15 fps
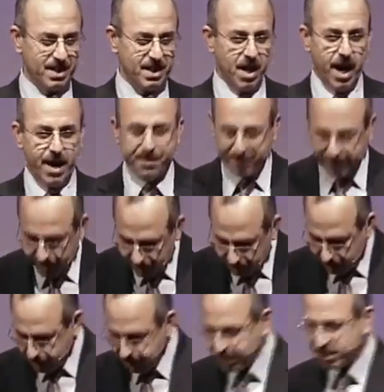And
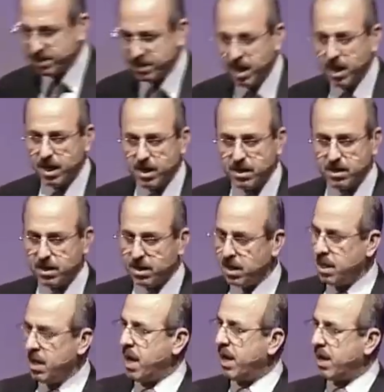then he said,
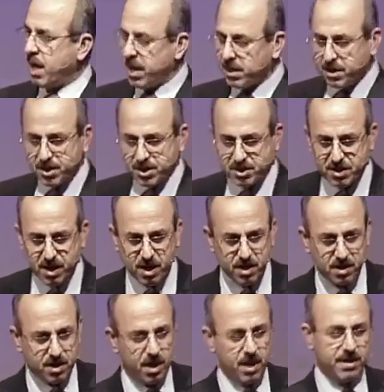and others
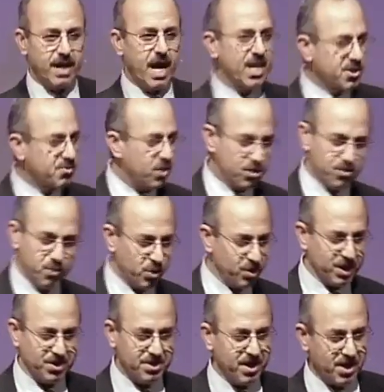said, that was for
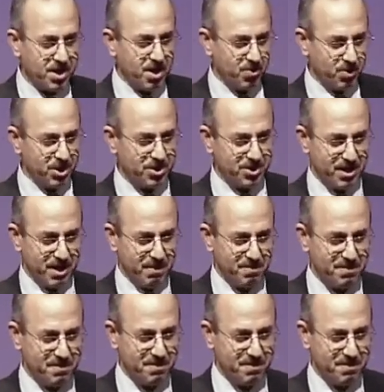the sake of Islam.